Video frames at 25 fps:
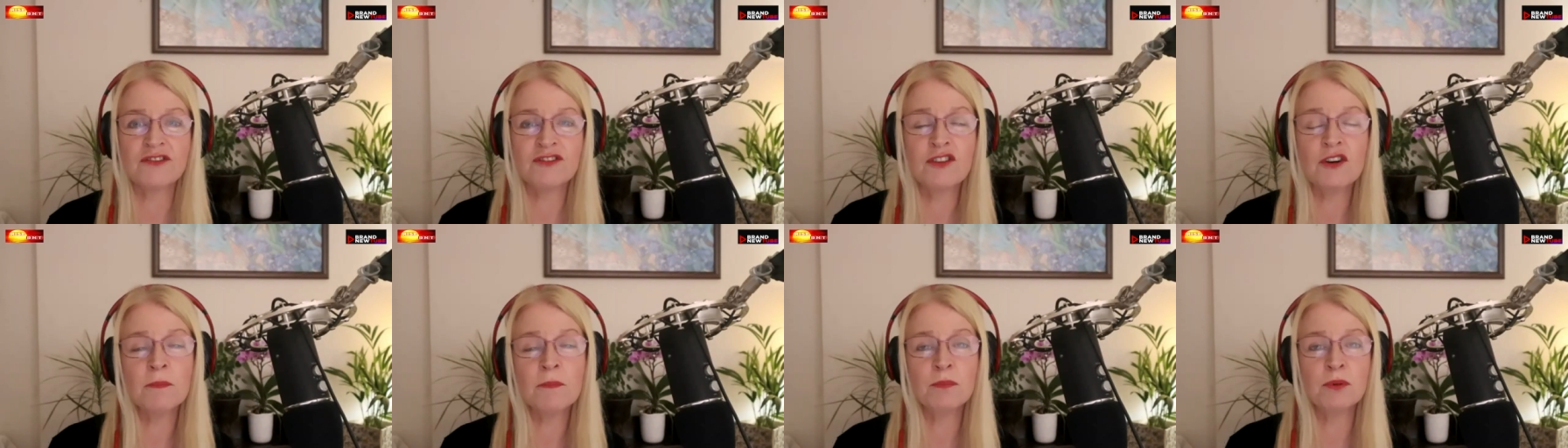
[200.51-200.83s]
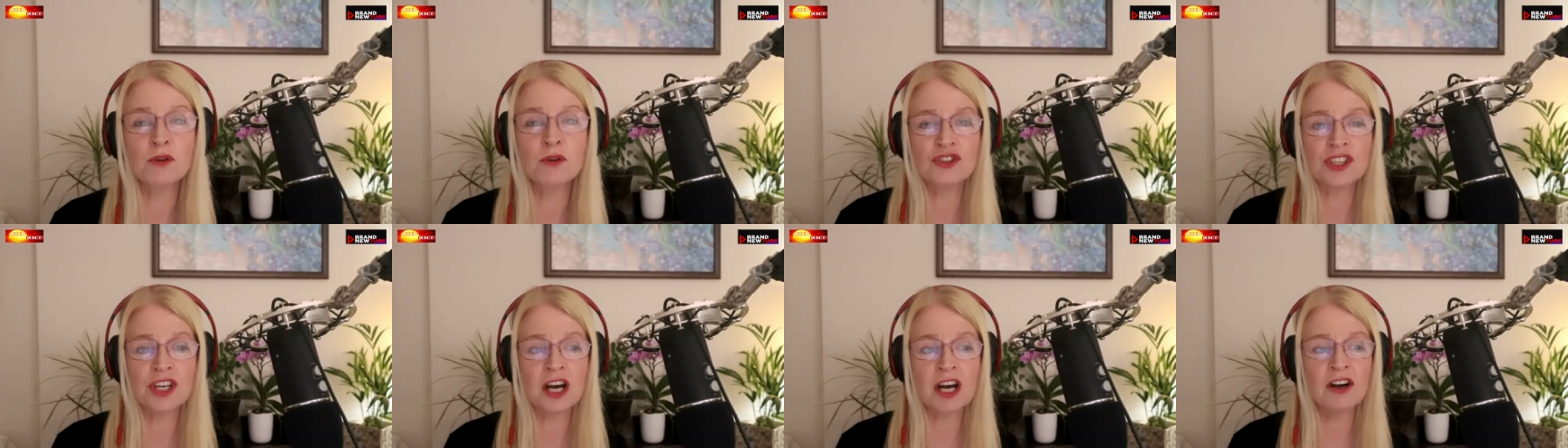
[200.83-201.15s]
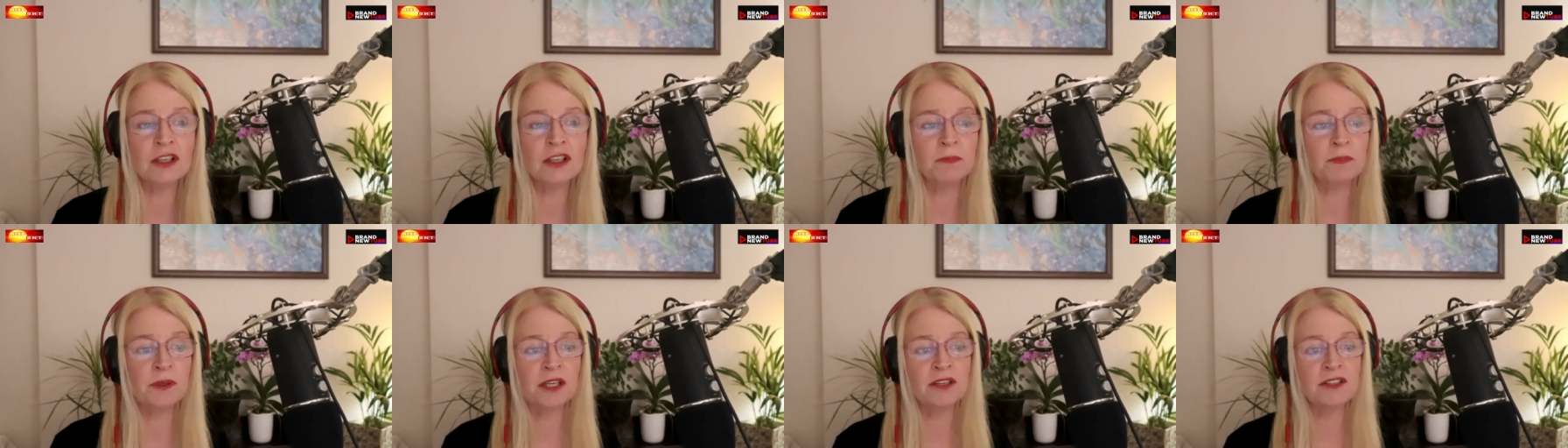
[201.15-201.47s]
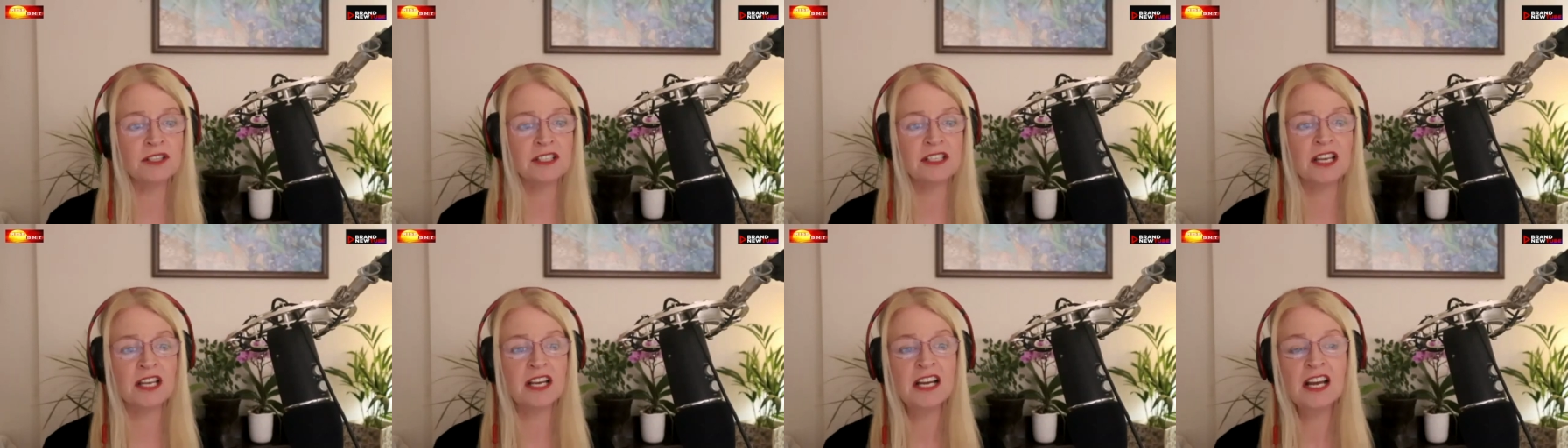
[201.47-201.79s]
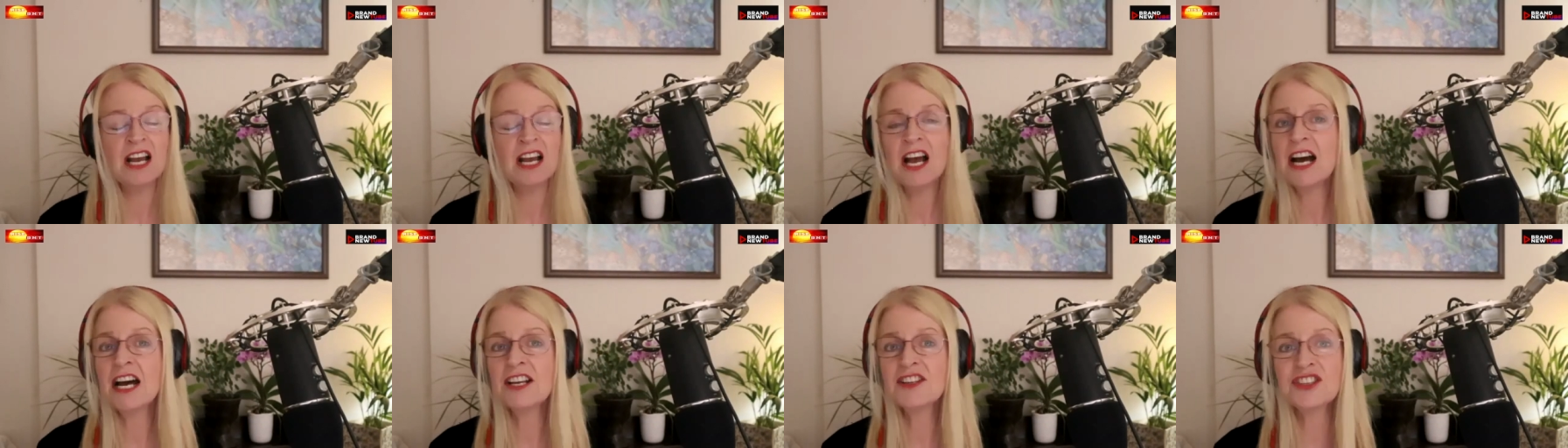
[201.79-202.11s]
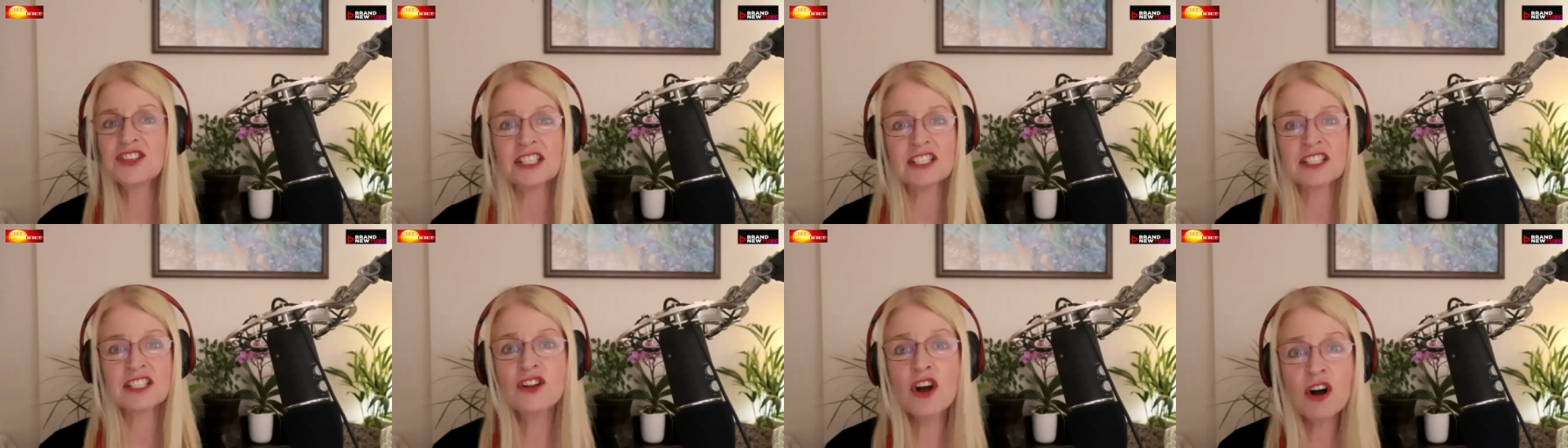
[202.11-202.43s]
football child abuse are
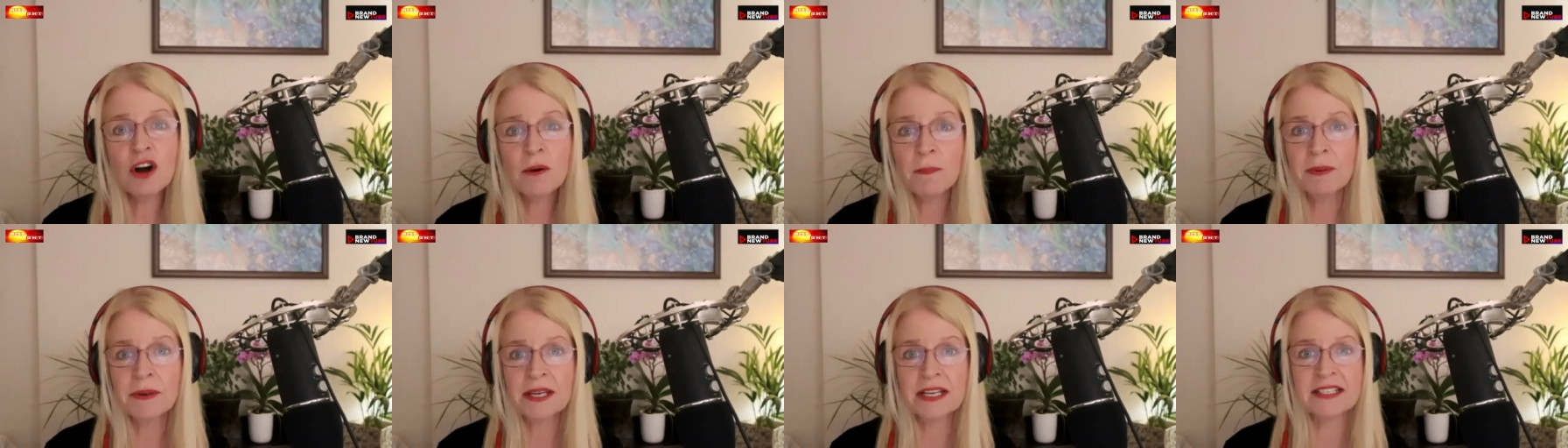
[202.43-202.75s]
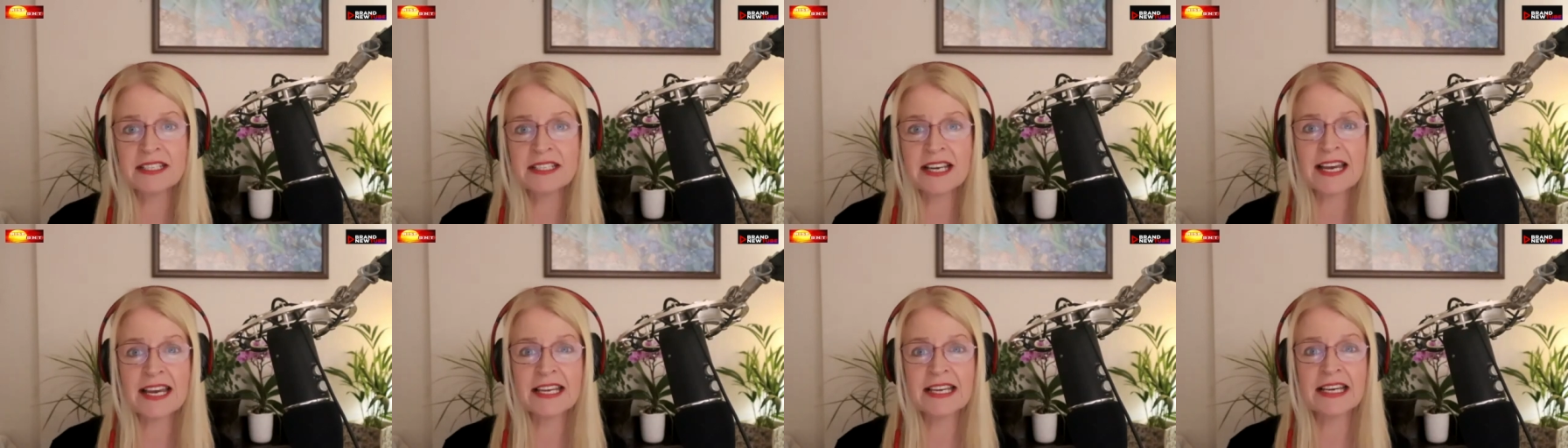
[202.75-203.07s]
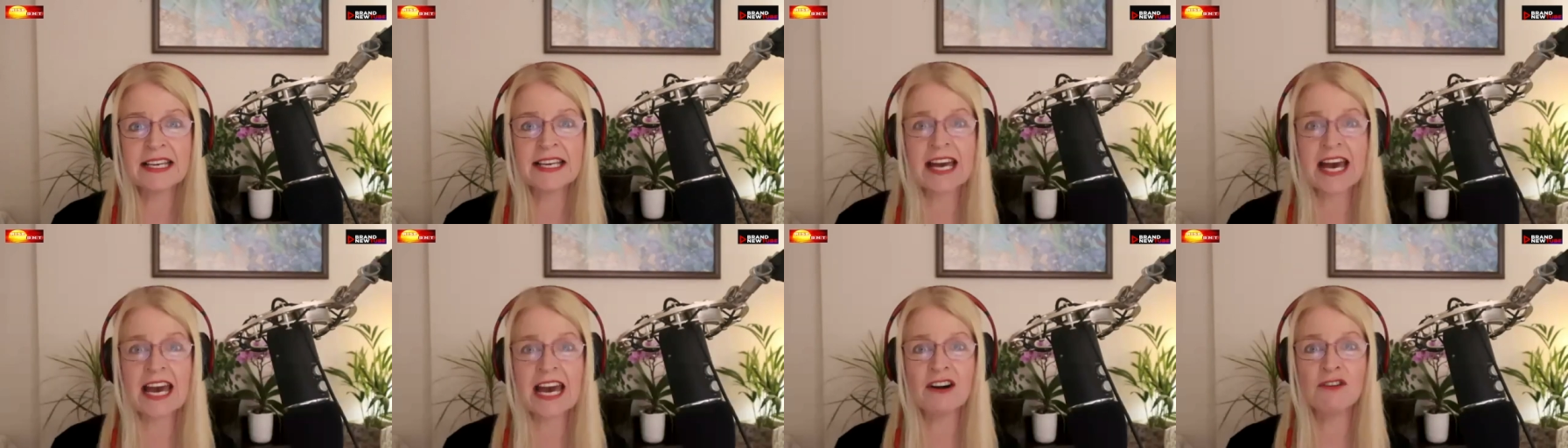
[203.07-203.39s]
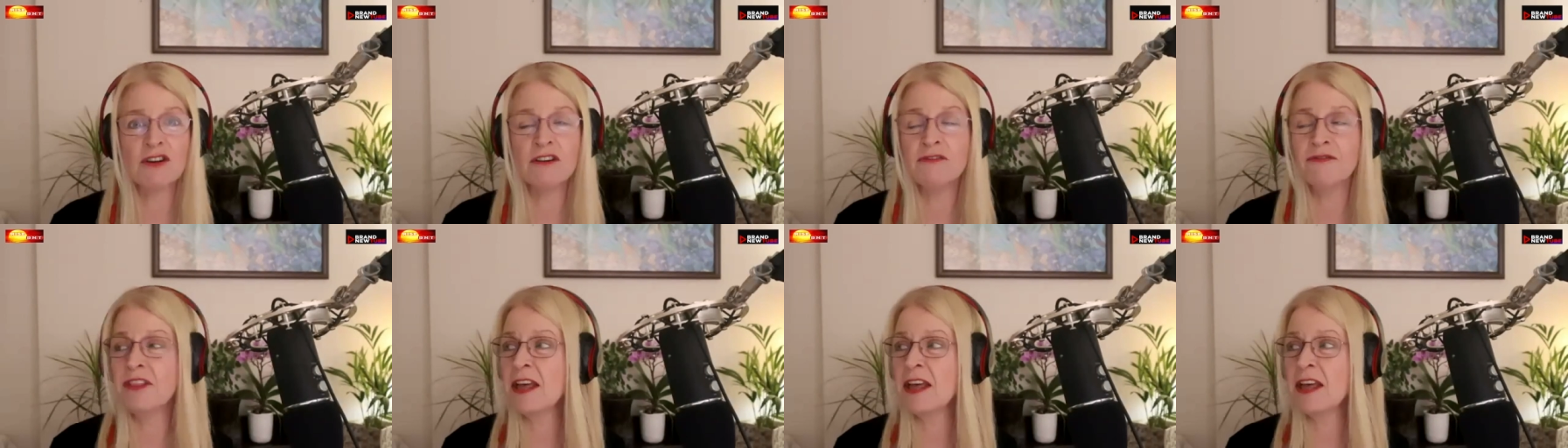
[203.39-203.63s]
just not being taken care of.